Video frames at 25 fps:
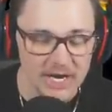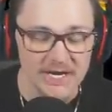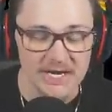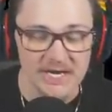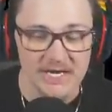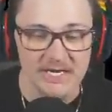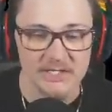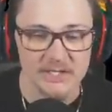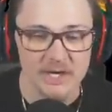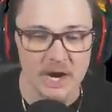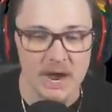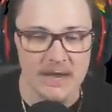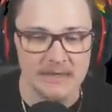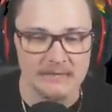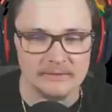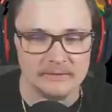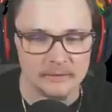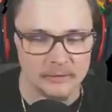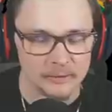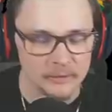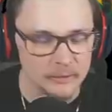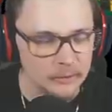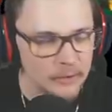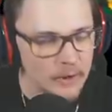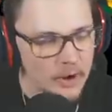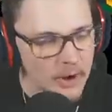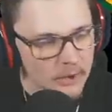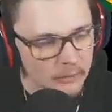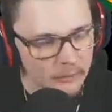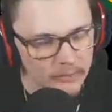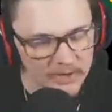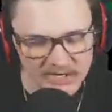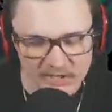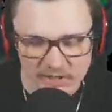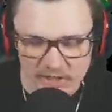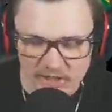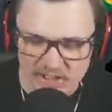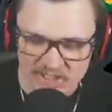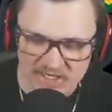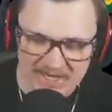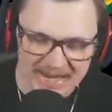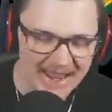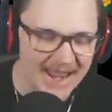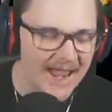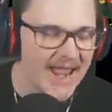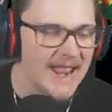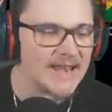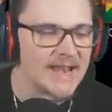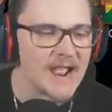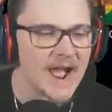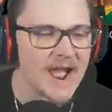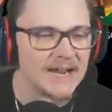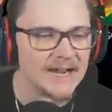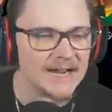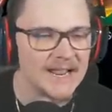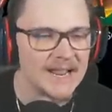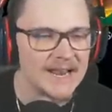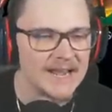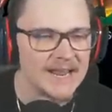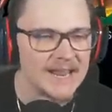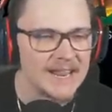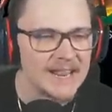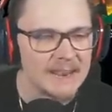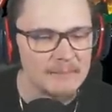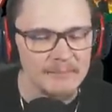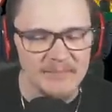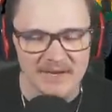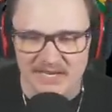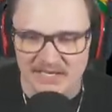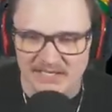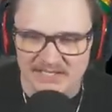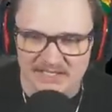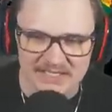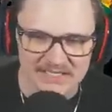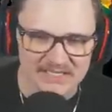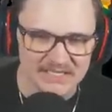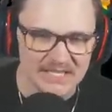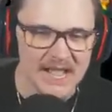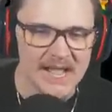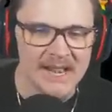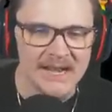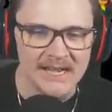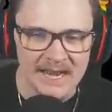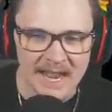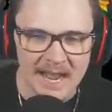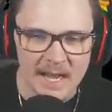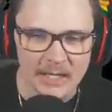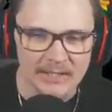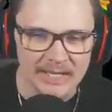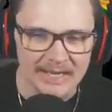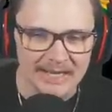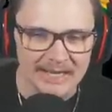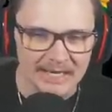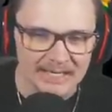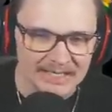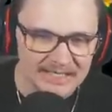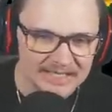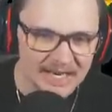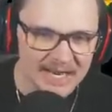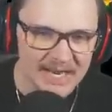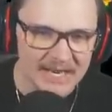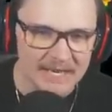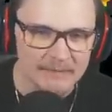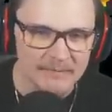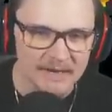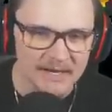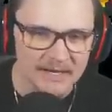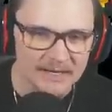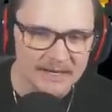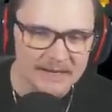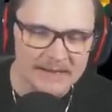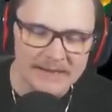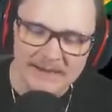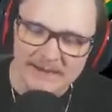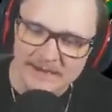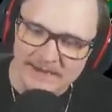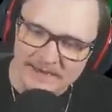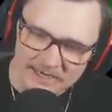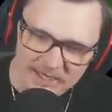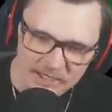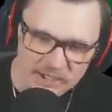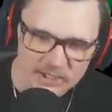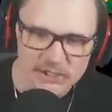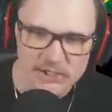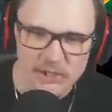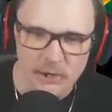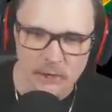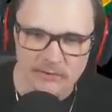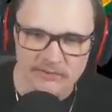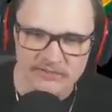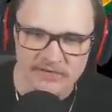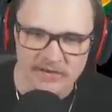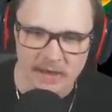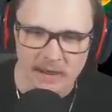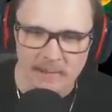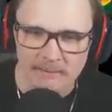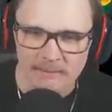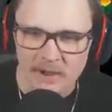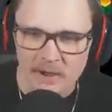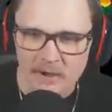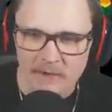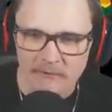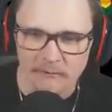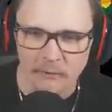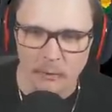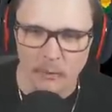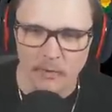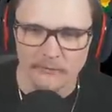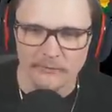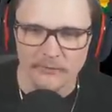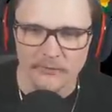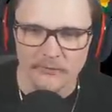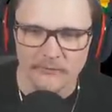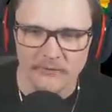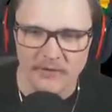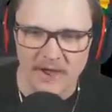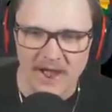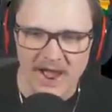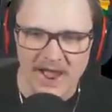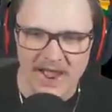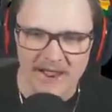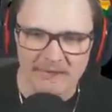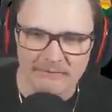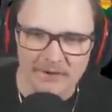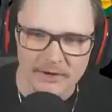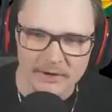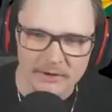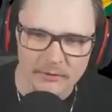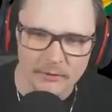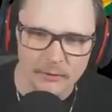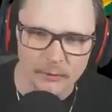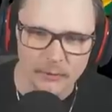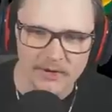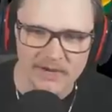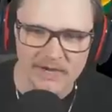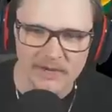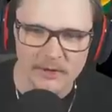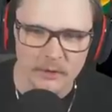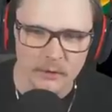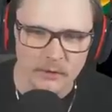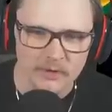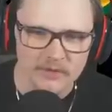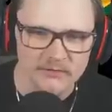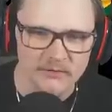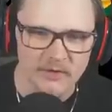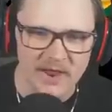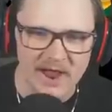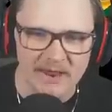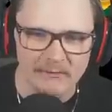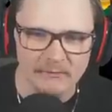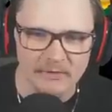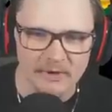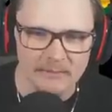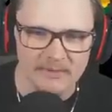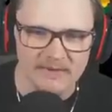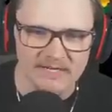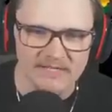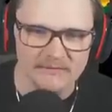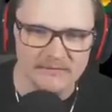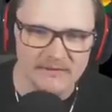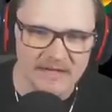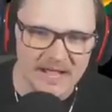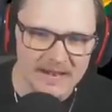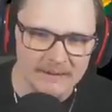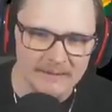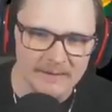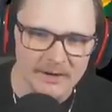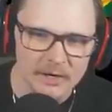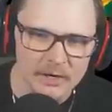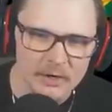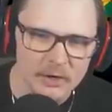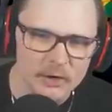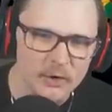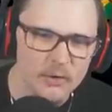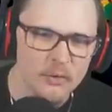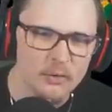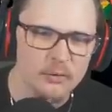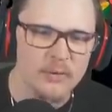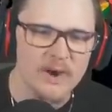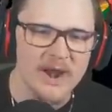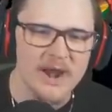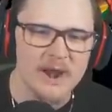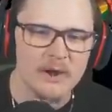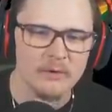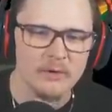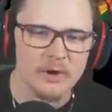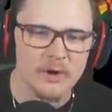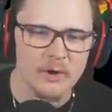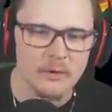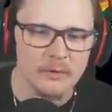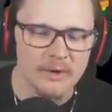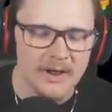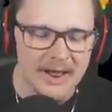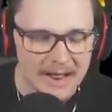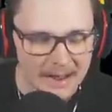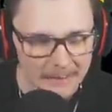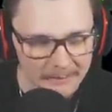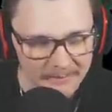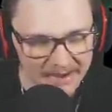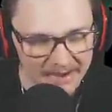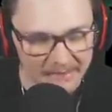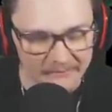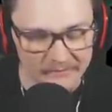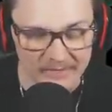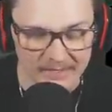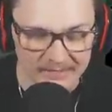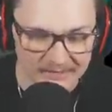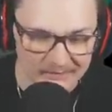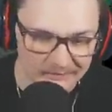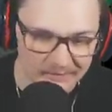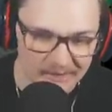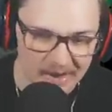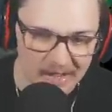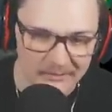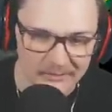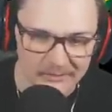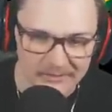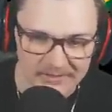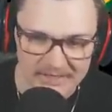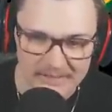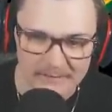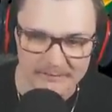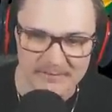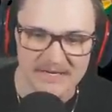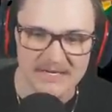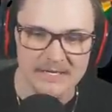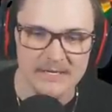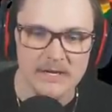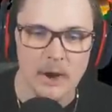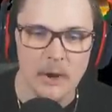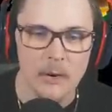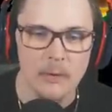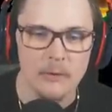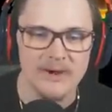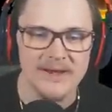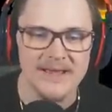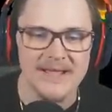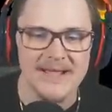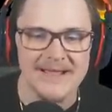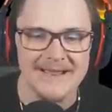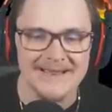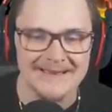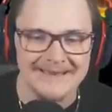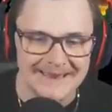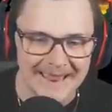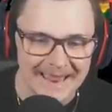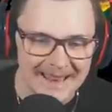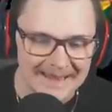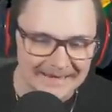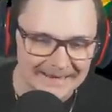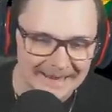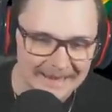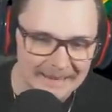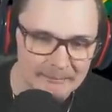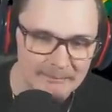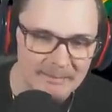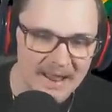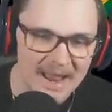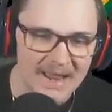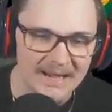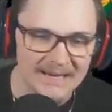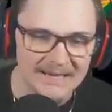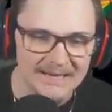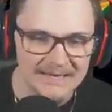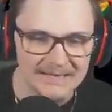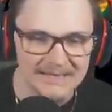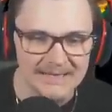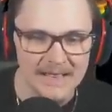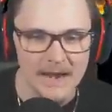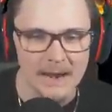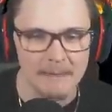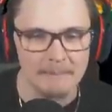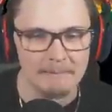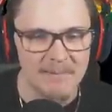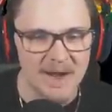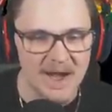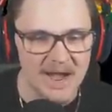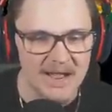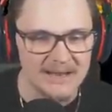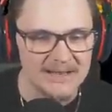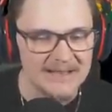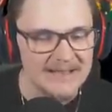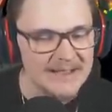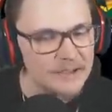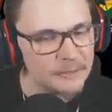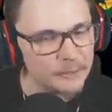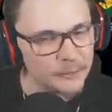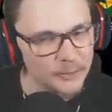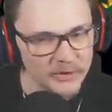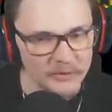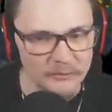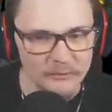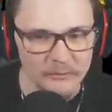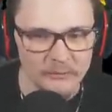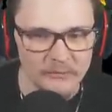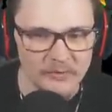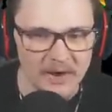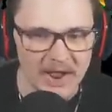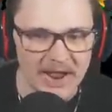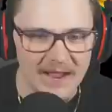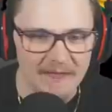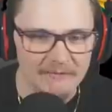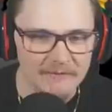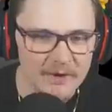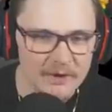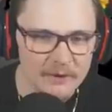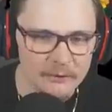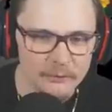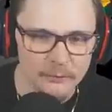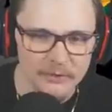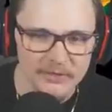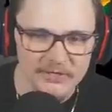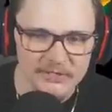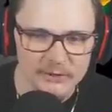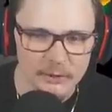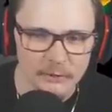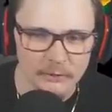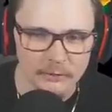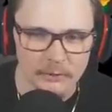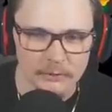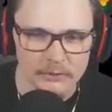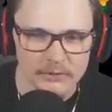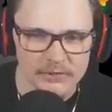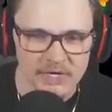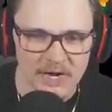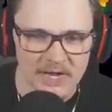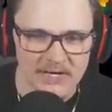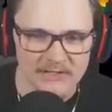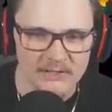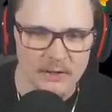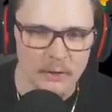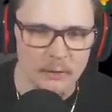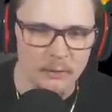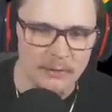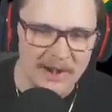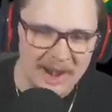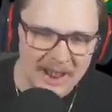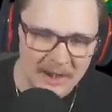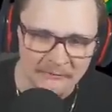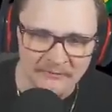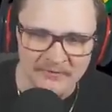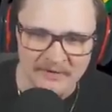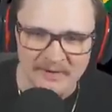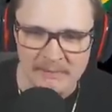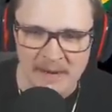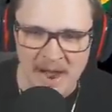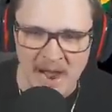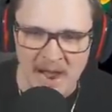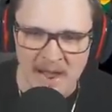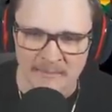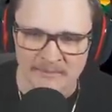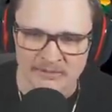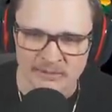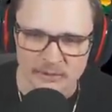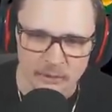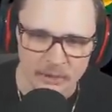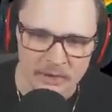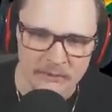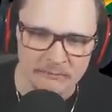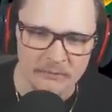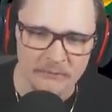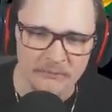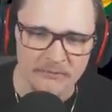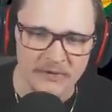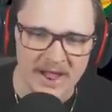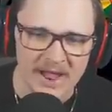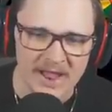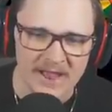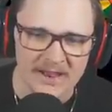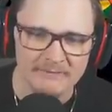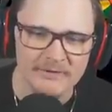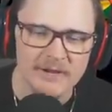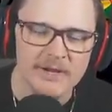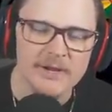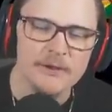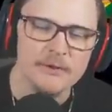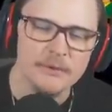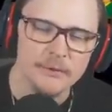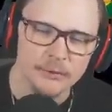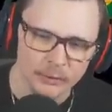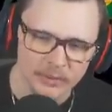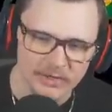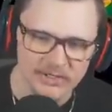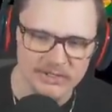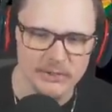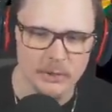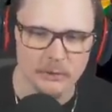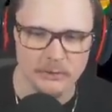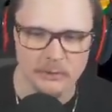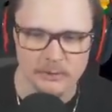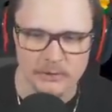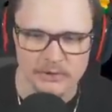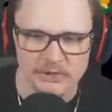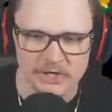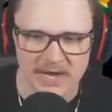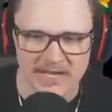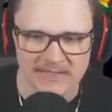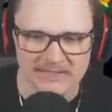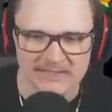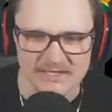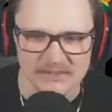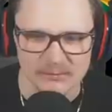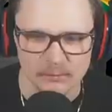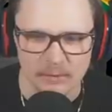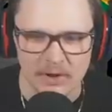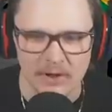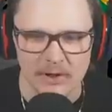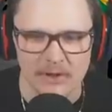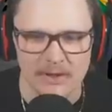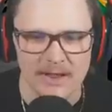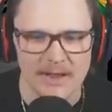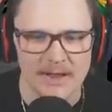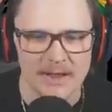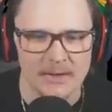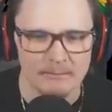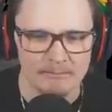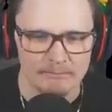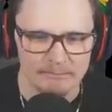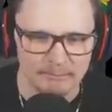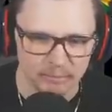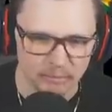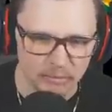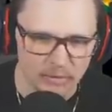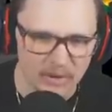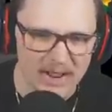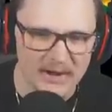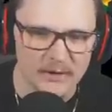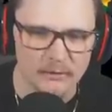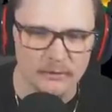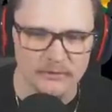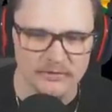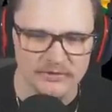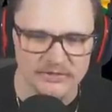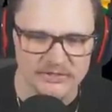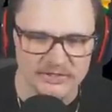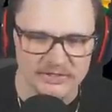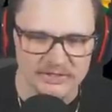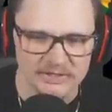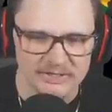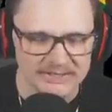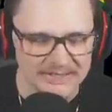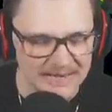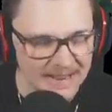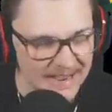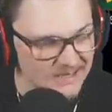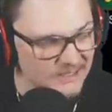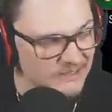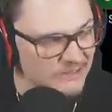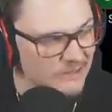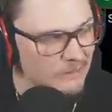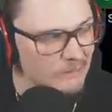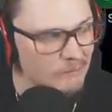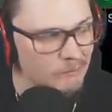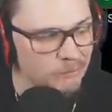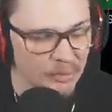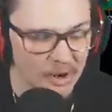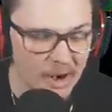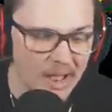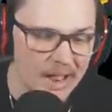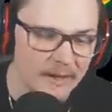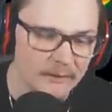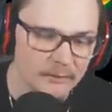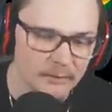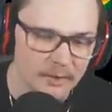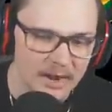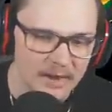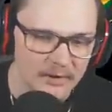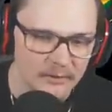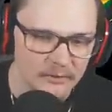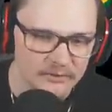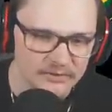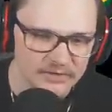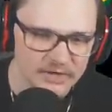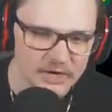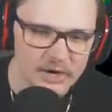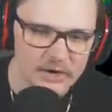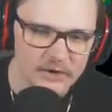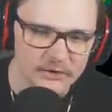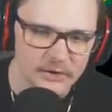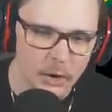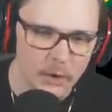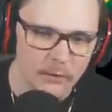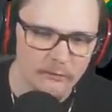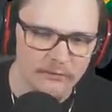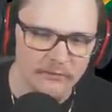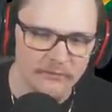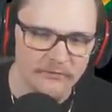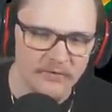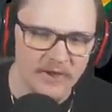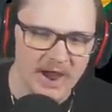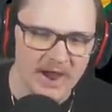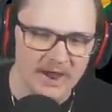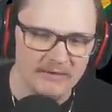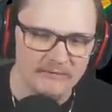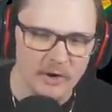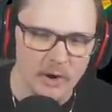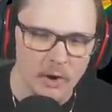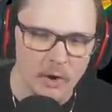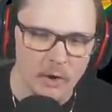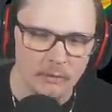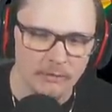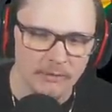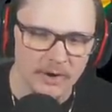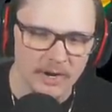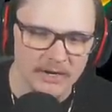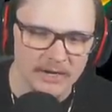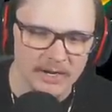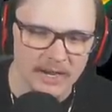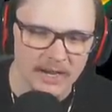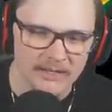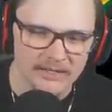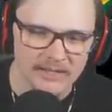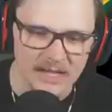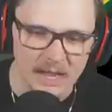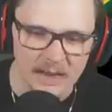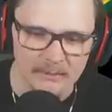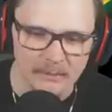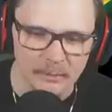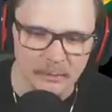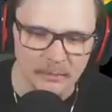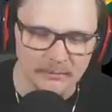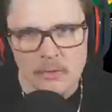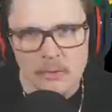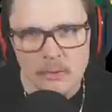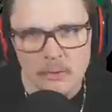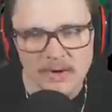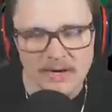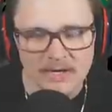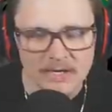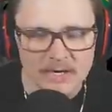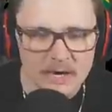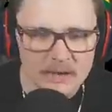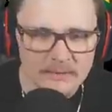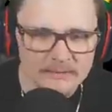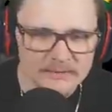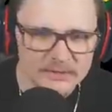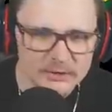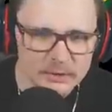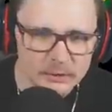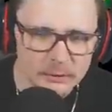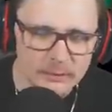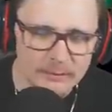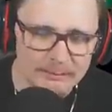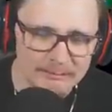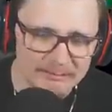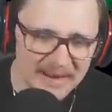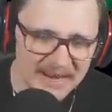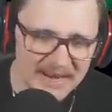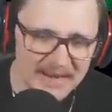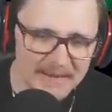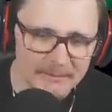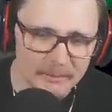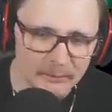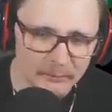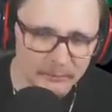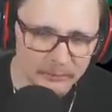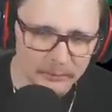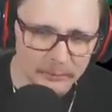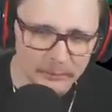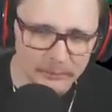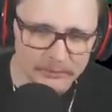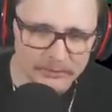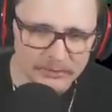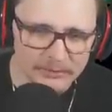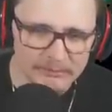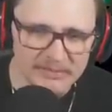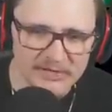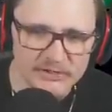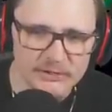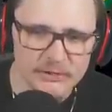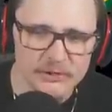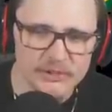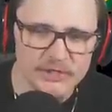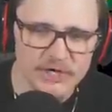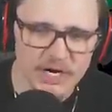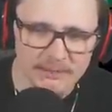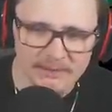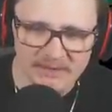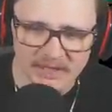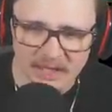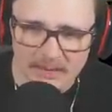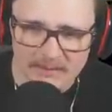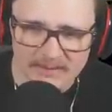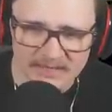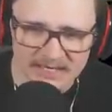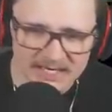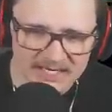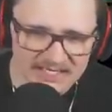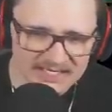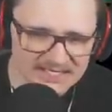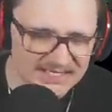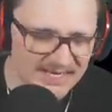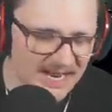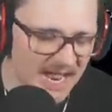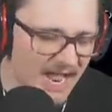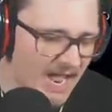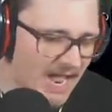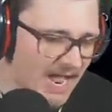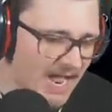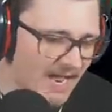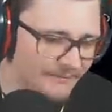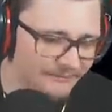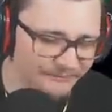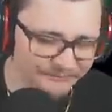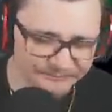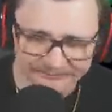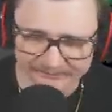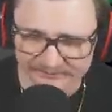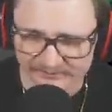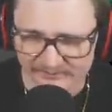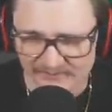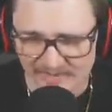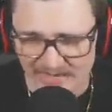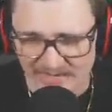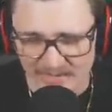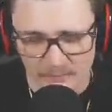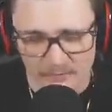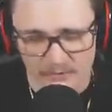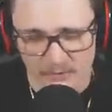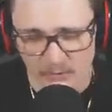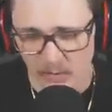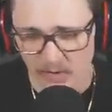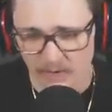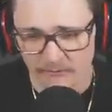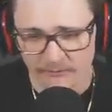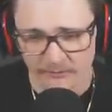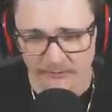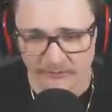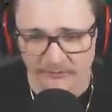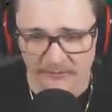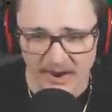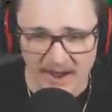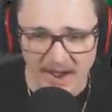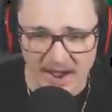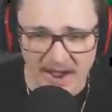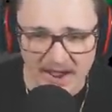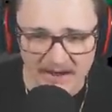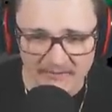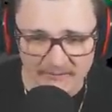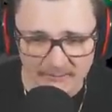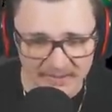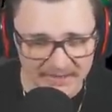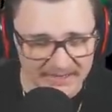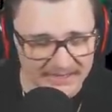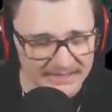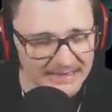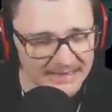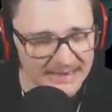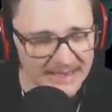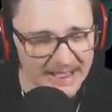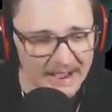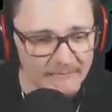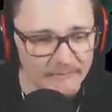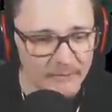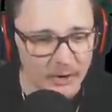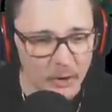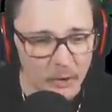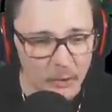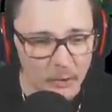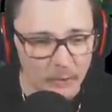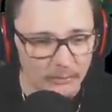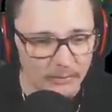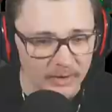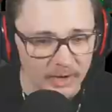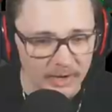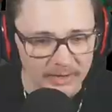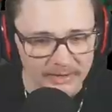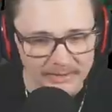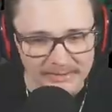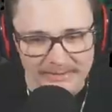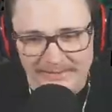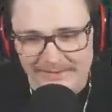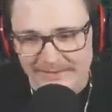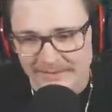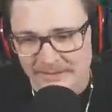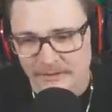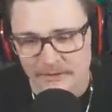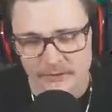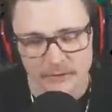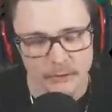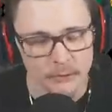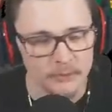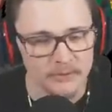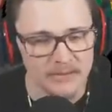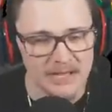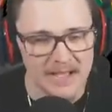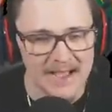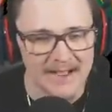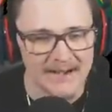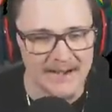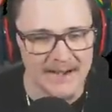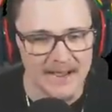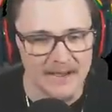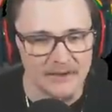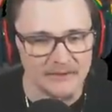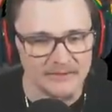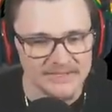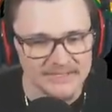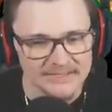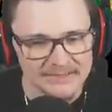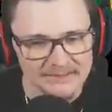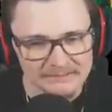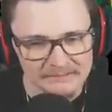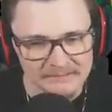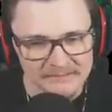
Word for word: he's gone through, where he just cannot get a hit because he's lining out like a demon, he shows up. Four for five, three nukes, five ribbies. Vladimir Guerrero. I may have to get the father DP going again. Get him back in there. But three for five, three solo shots. Ralphie bombs, three for five, three solo shots as well. And Reynolds, yes, Bryan Reynolds, two for five, a home run, a double. When it comes to Babe Ruth, Mr. Chubalubagus, I he was one for five, but he did have a home run, two lineouts.